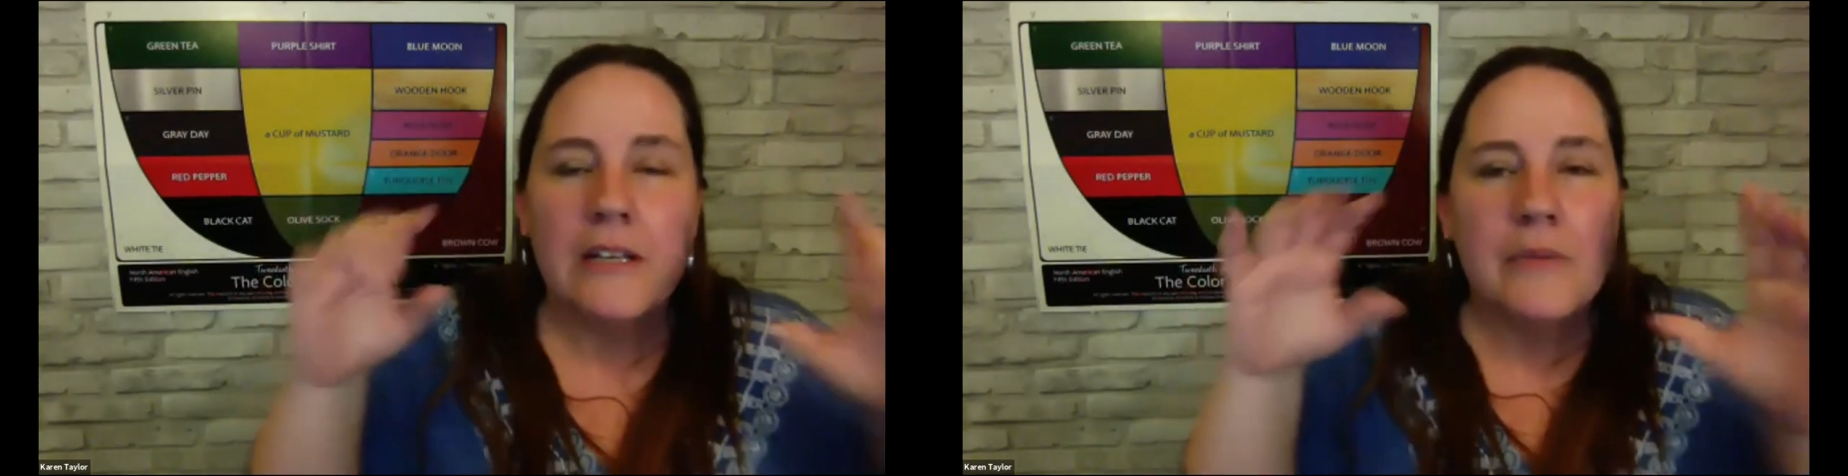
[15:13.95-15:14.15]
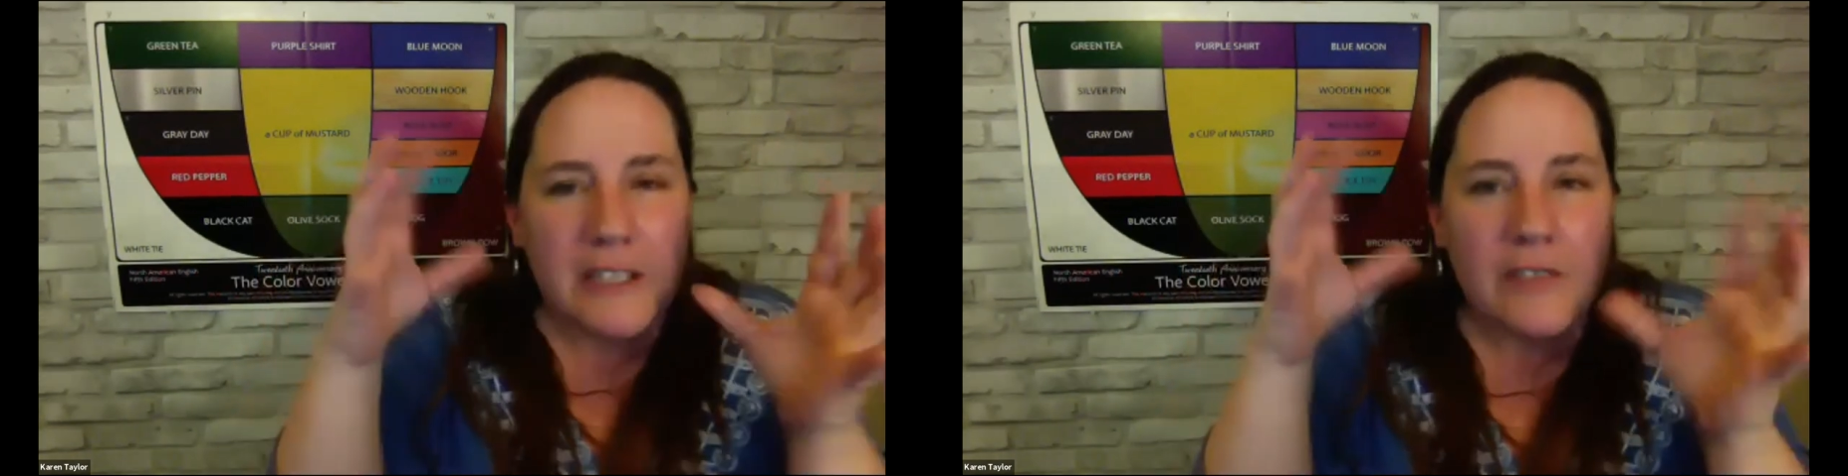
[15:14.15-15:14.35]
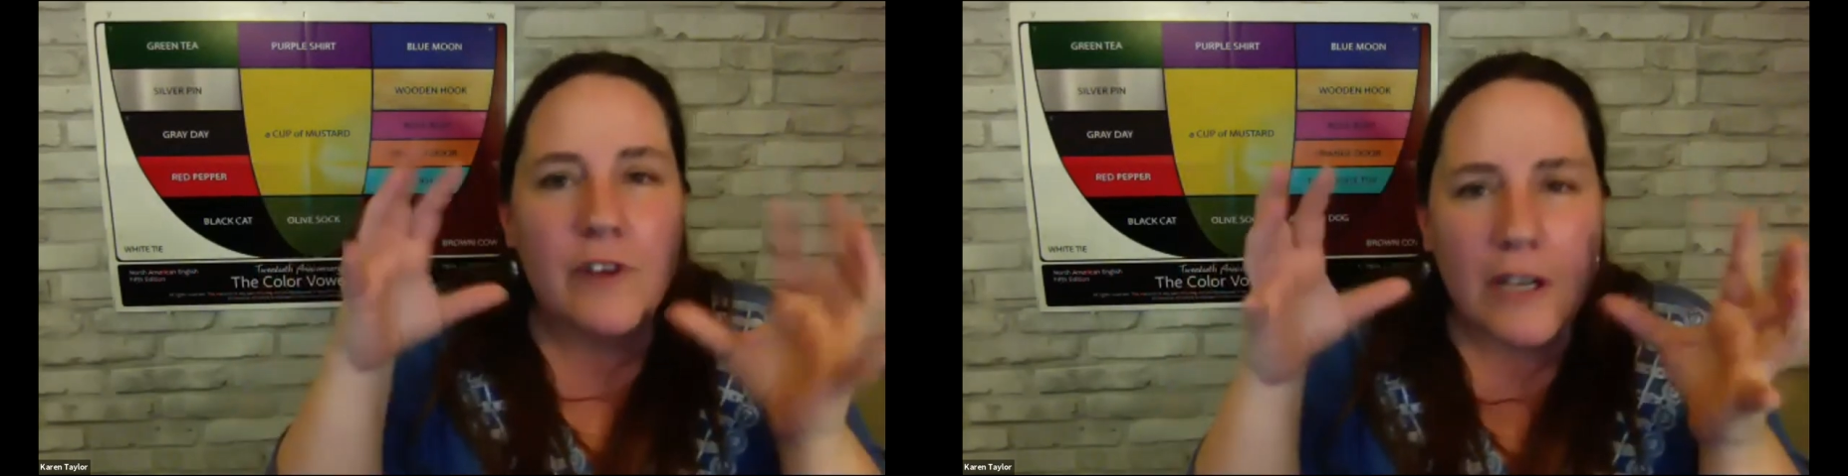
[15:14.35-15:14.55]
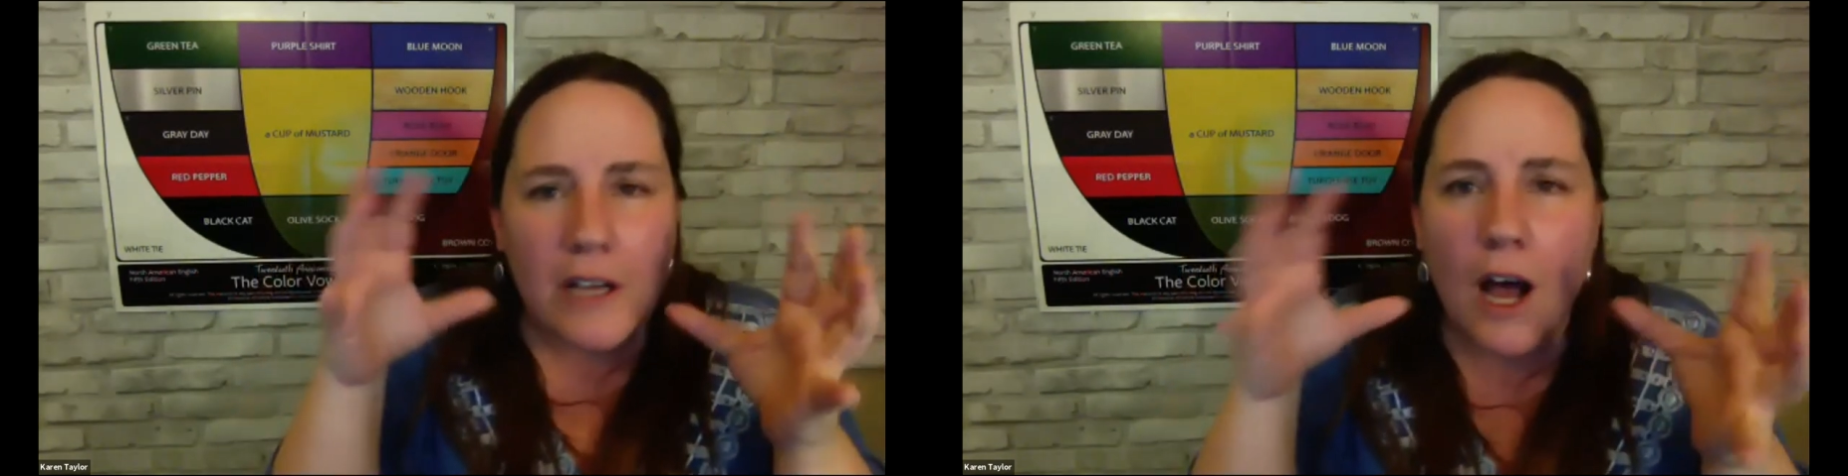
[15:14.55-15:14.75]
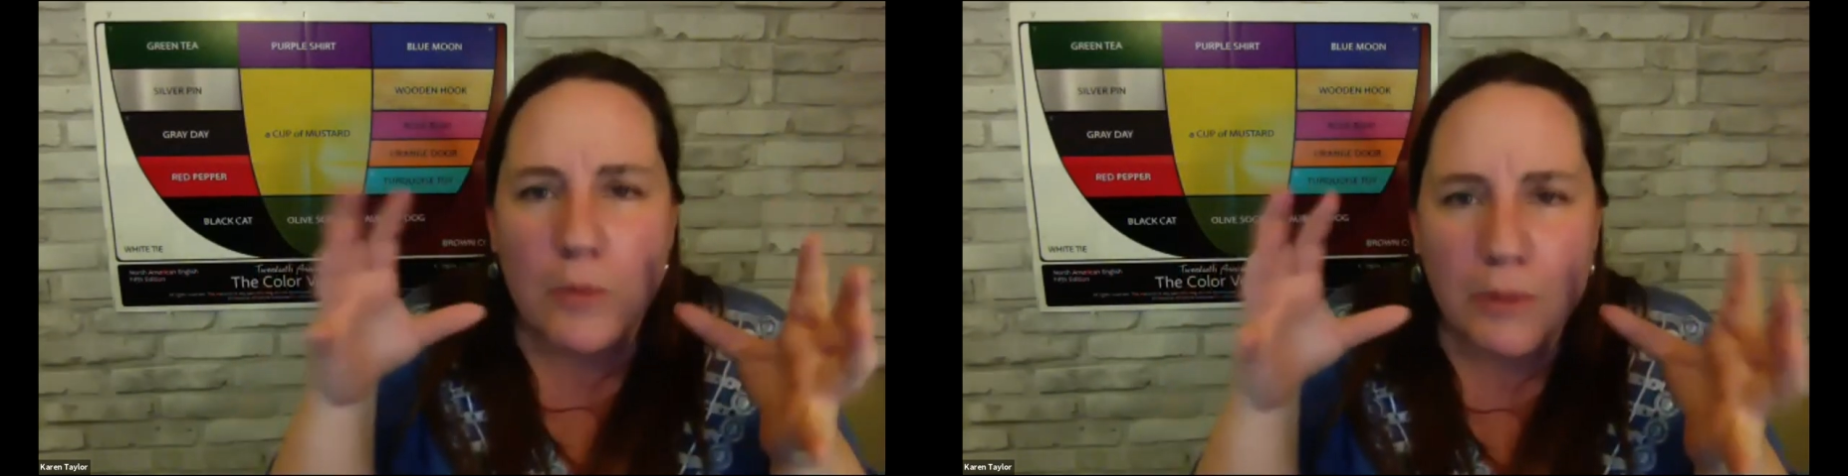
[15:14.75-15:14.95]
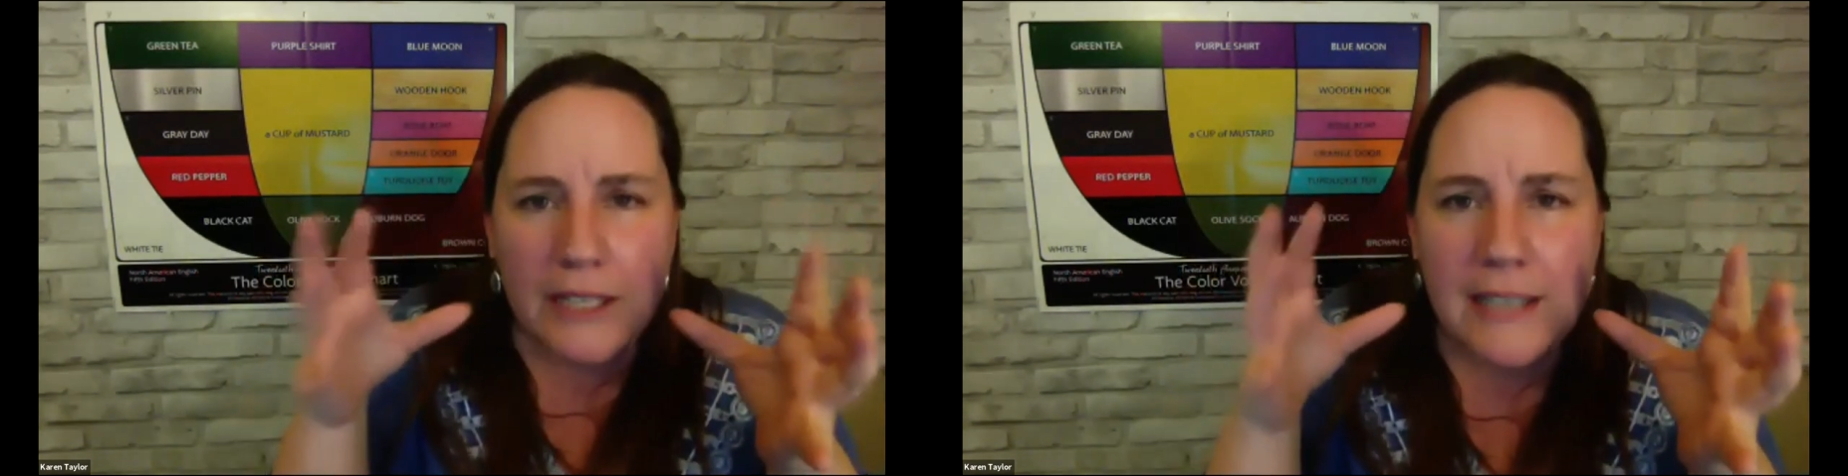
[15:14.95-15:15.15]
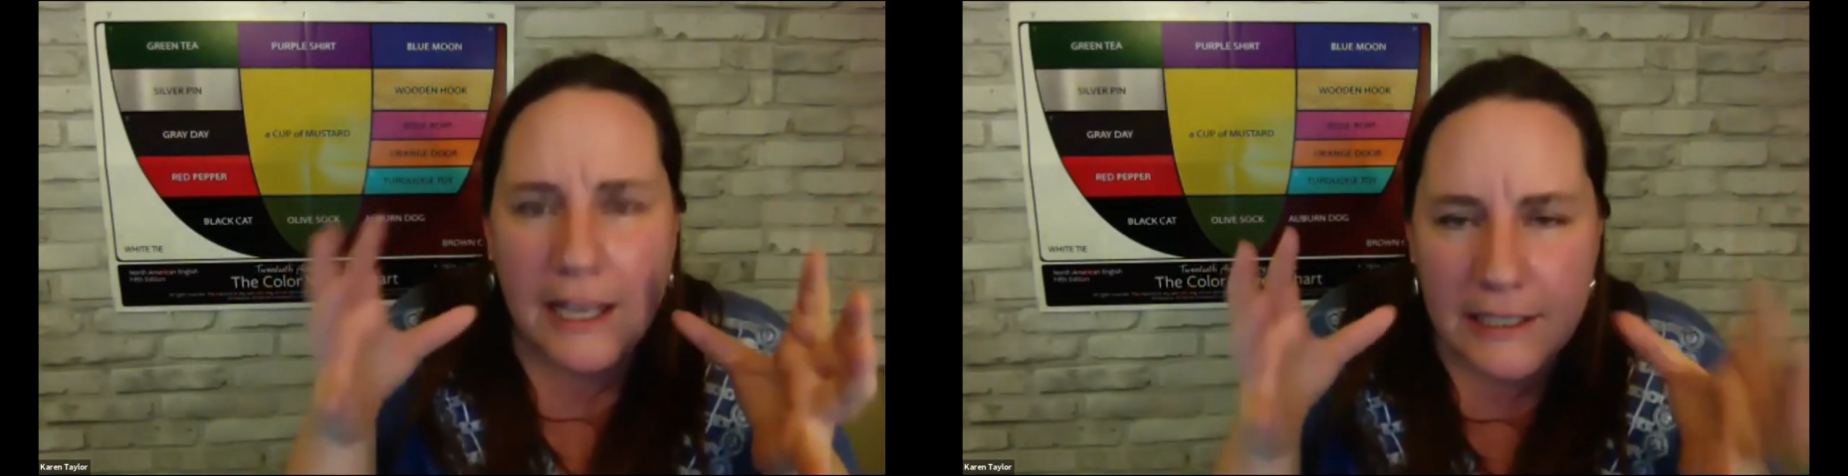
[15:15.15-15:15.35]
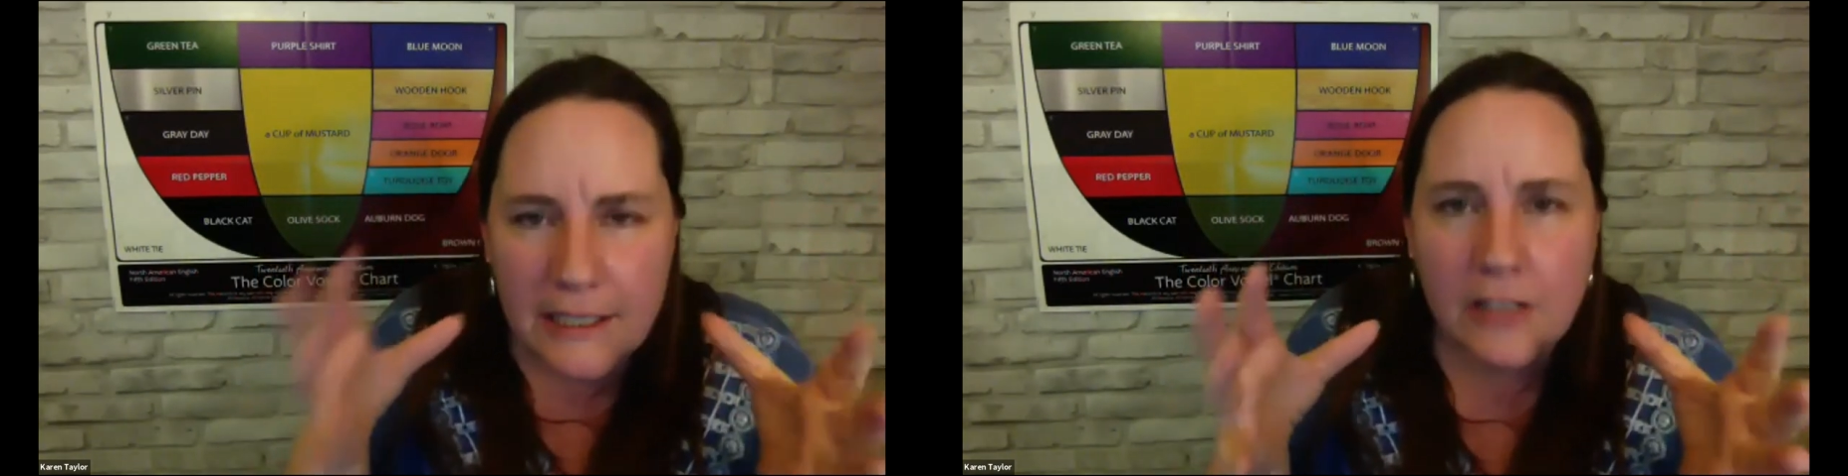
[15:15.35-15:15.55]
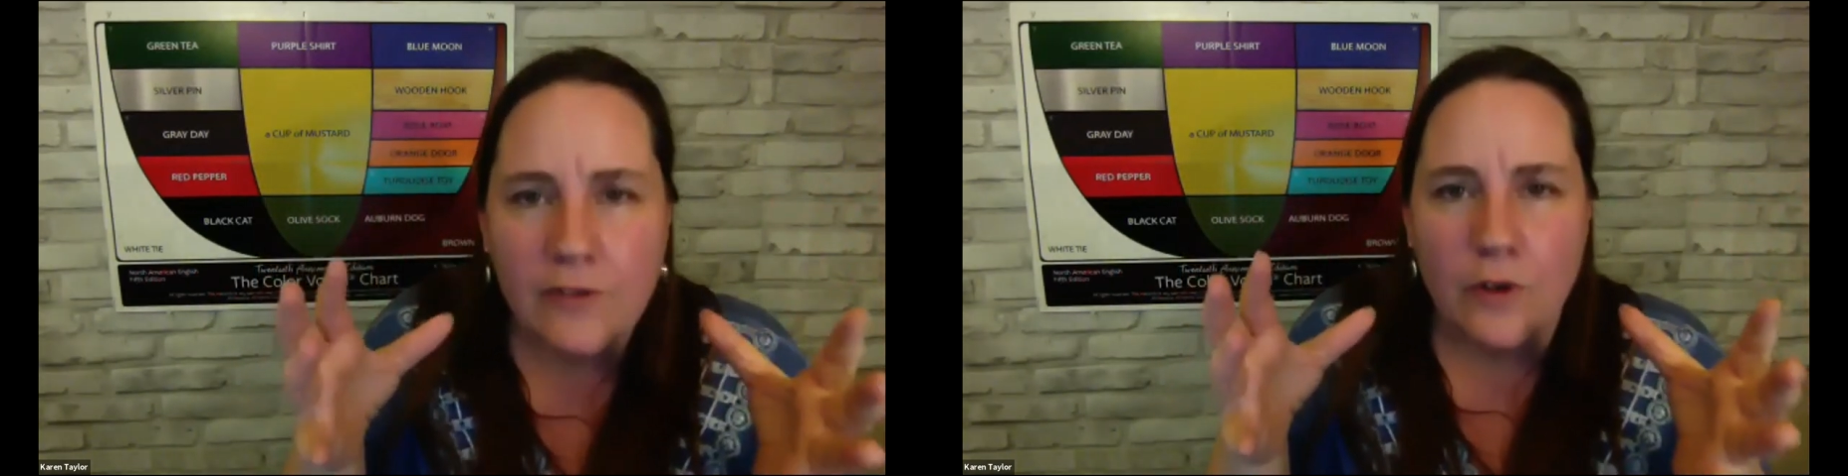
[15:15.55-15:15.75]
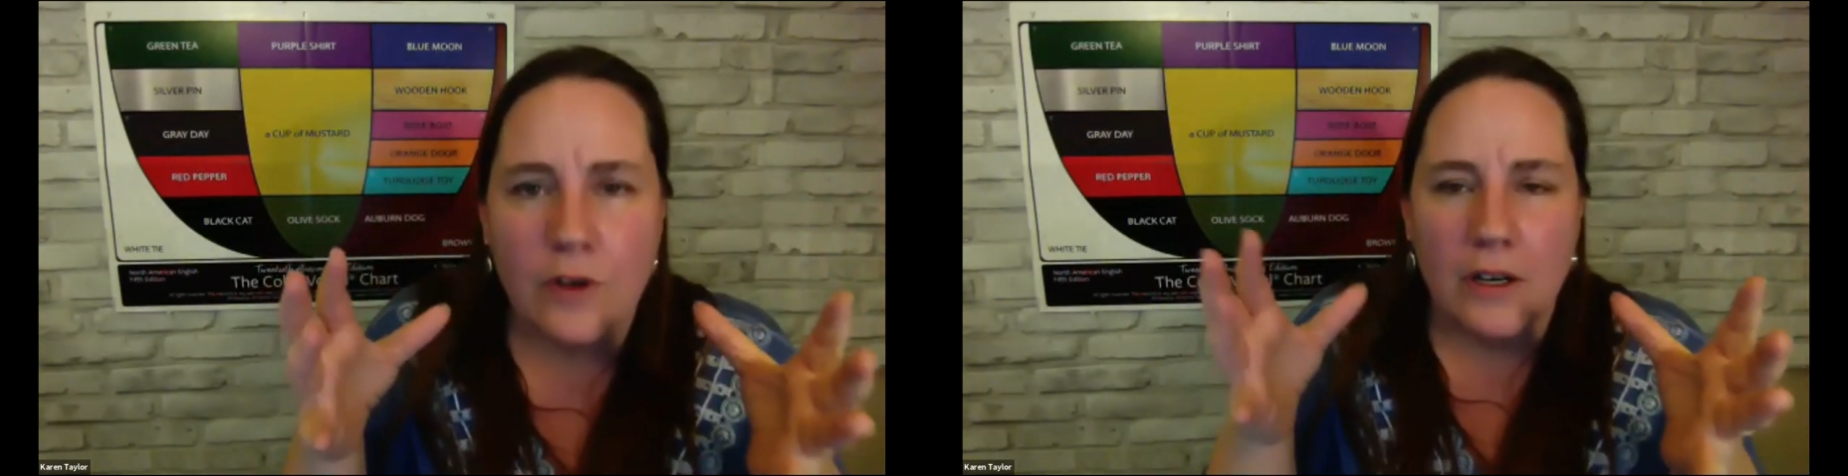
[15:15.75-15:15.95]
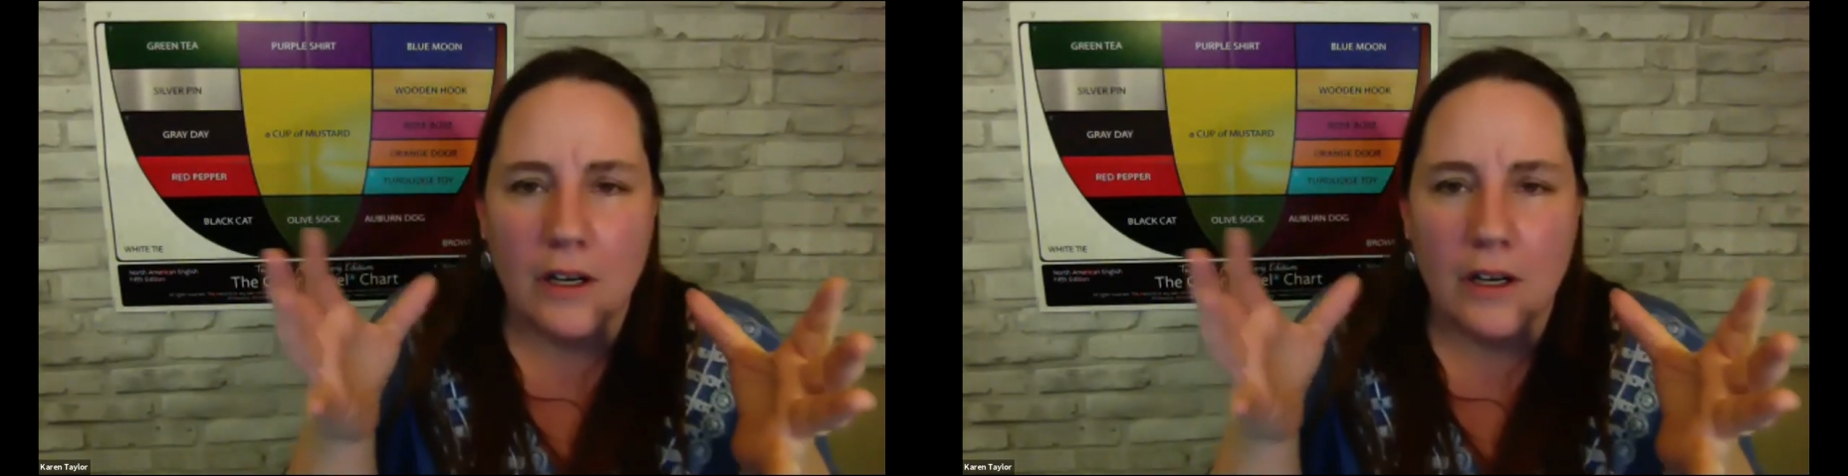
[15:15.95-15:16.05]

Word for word: It's a very complex idea for